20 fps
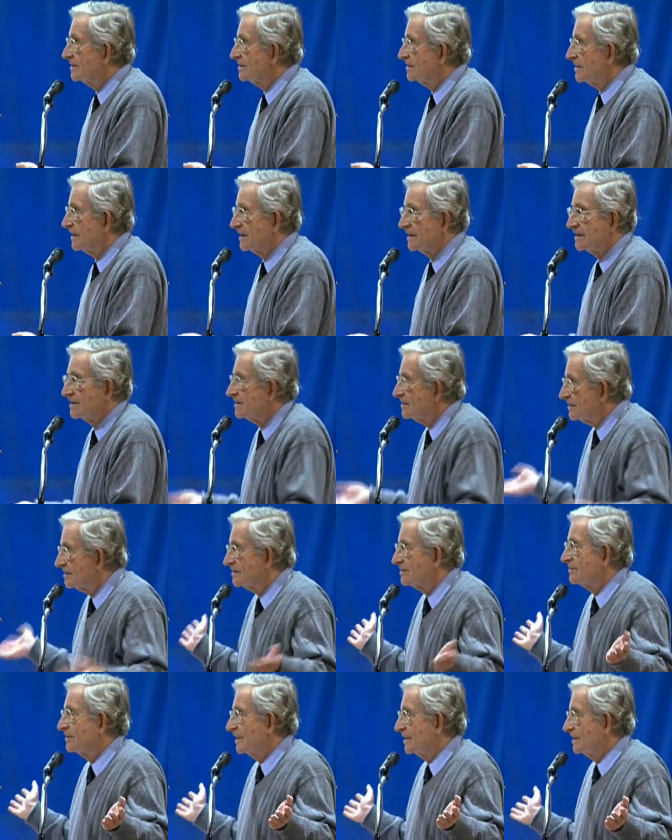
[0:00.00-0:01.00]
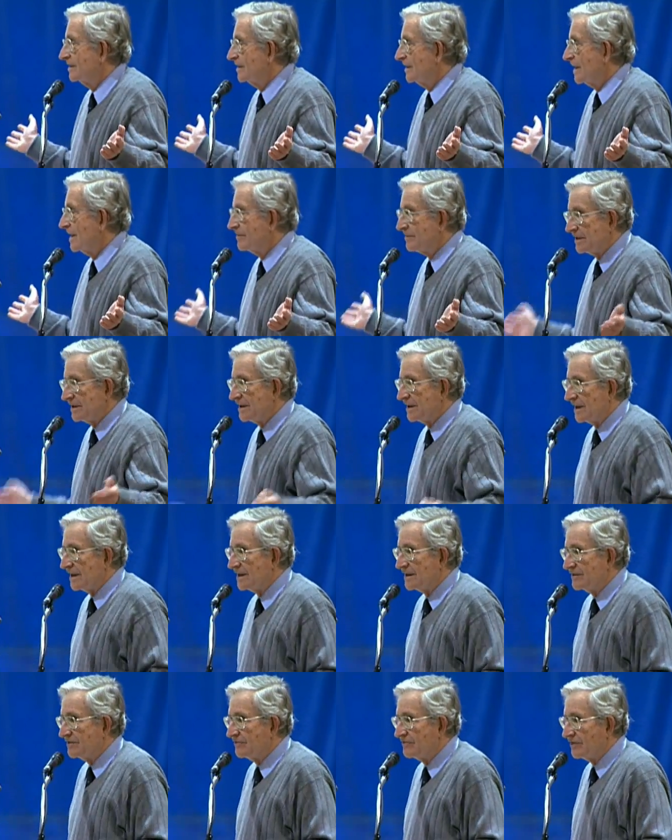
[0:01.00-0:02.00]
saying, what happened to
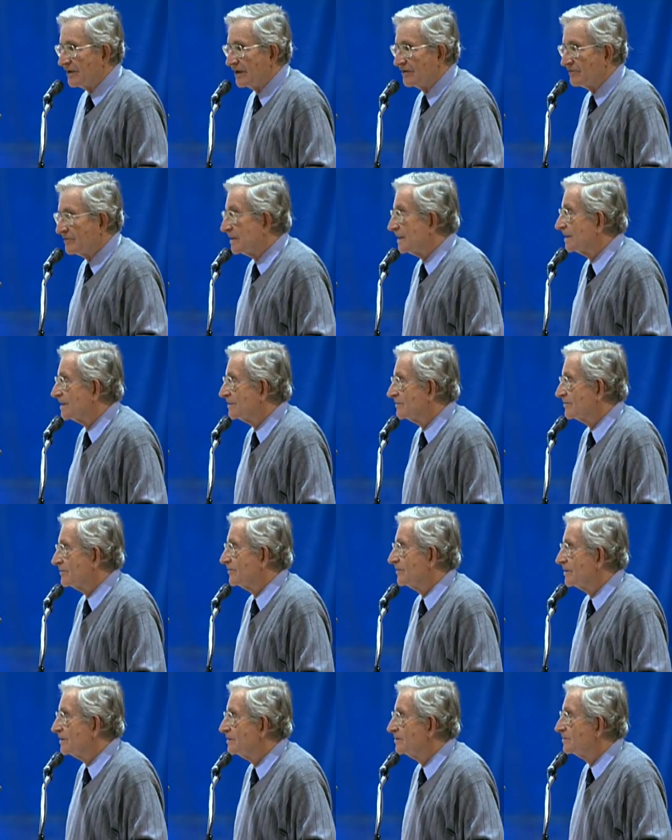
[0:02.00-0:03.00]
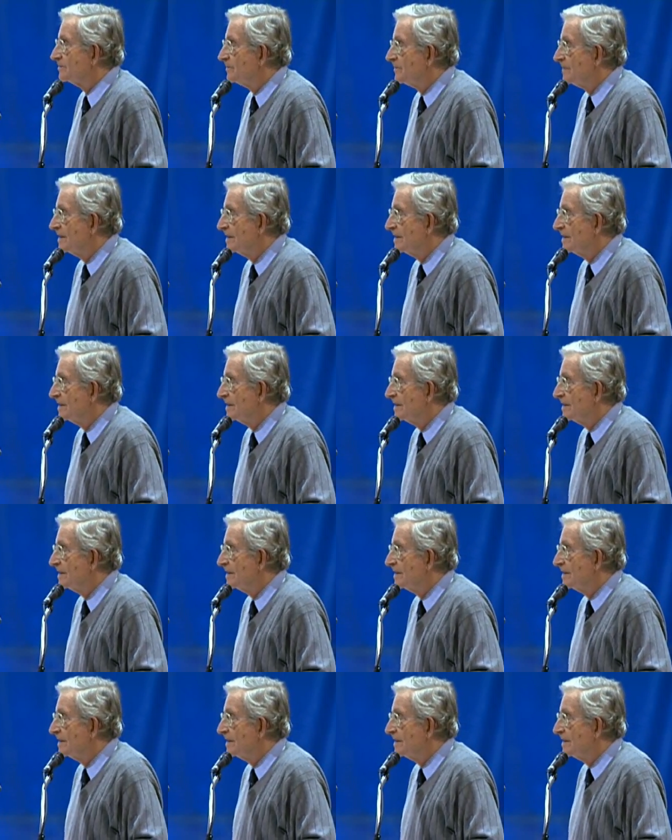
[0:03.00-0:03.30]
that 5-minute review?